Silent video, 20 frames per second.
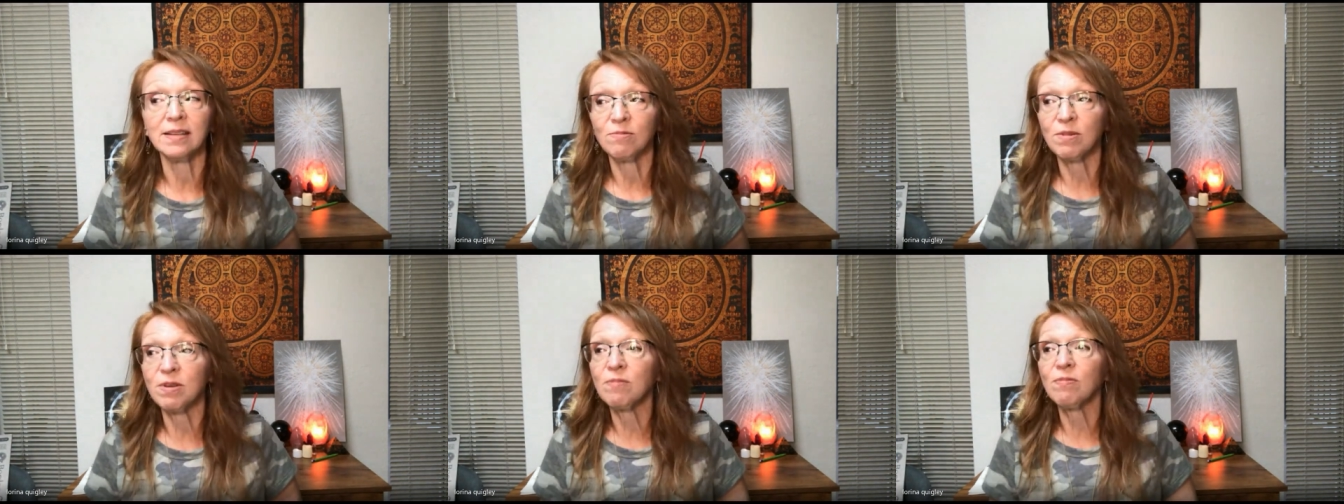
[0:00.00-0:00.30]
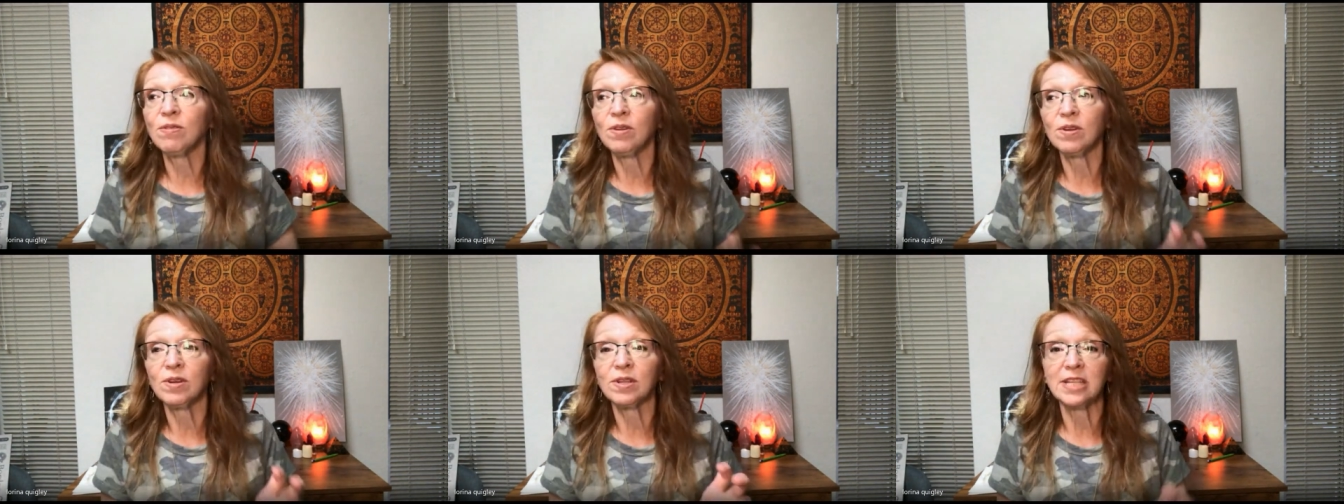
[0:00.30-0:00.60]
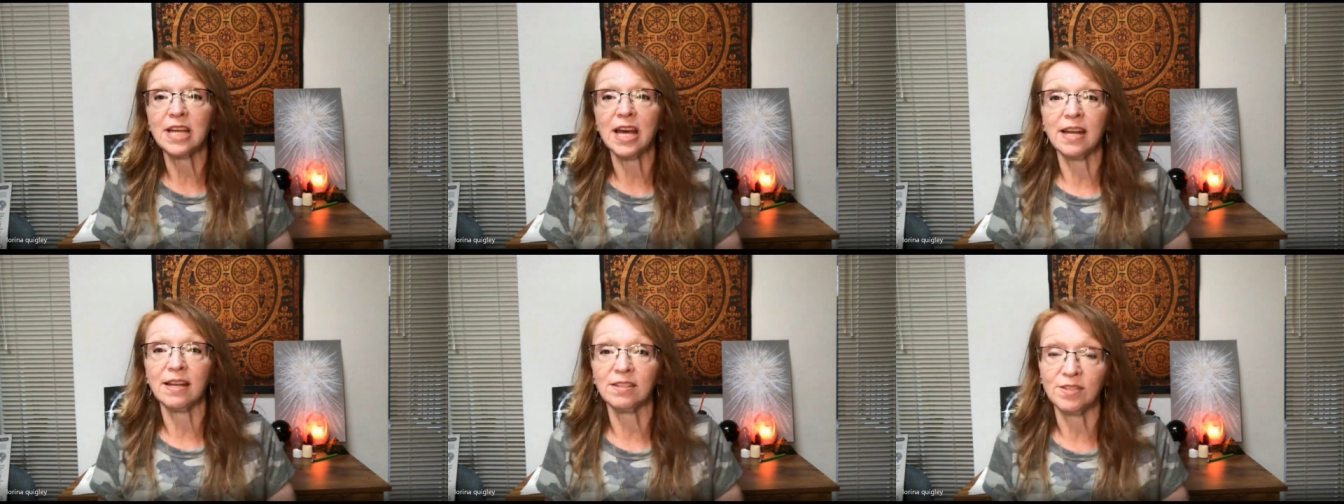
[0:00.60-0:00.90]
We were looked
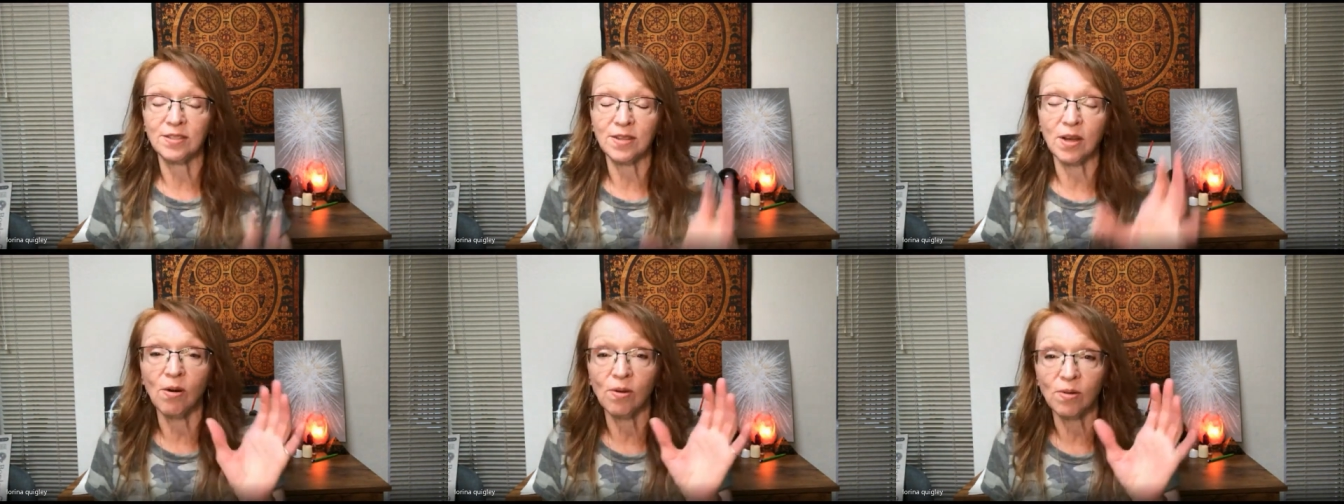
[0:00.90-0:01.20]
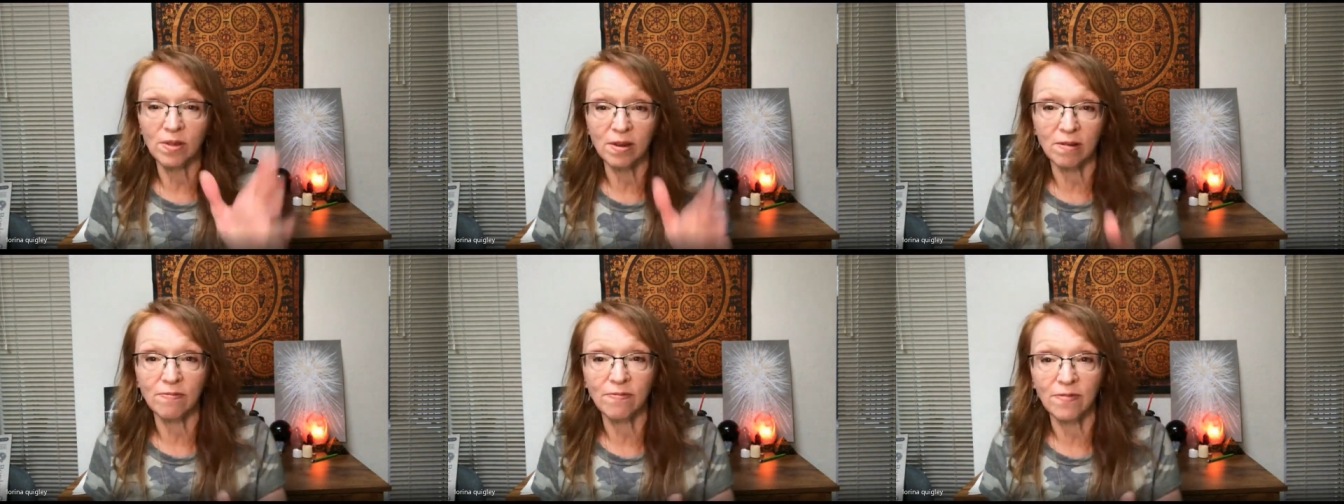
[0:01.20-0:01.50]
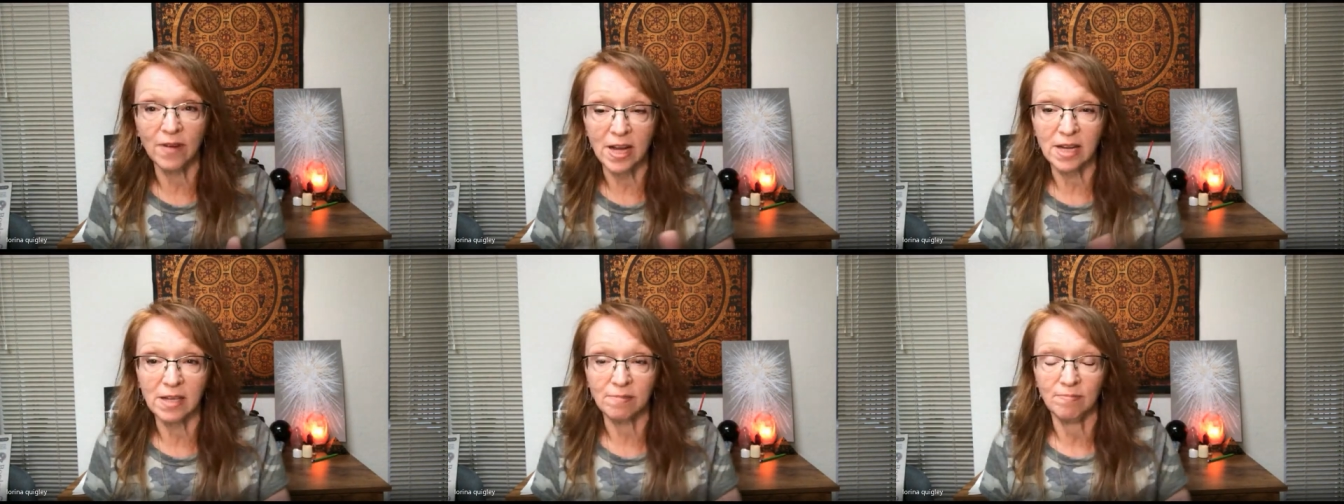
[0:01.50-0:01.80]
at as, oh, they're
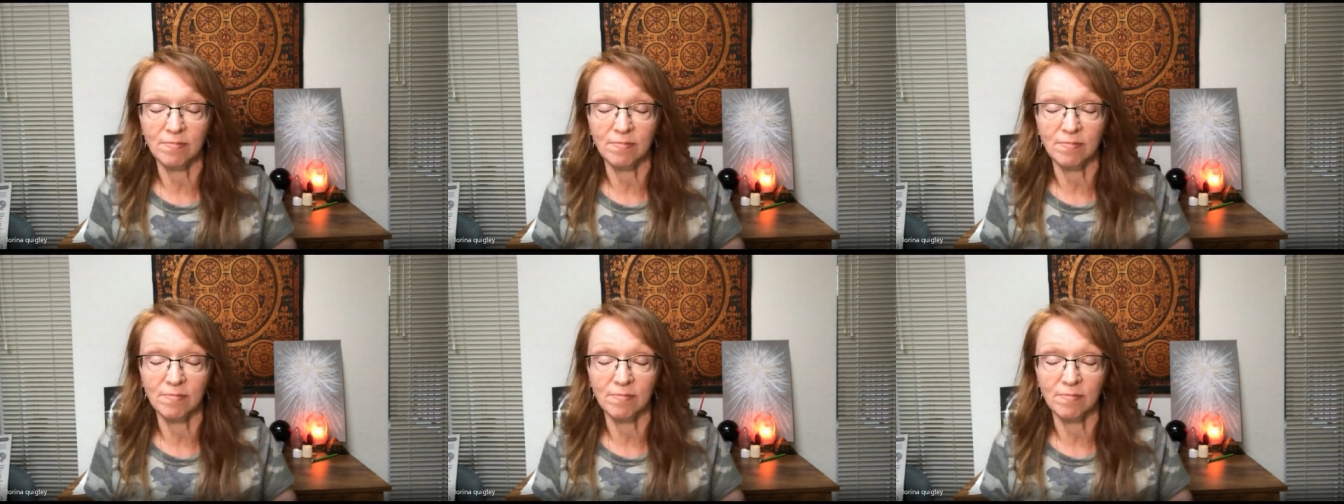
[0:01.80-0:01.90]
fine.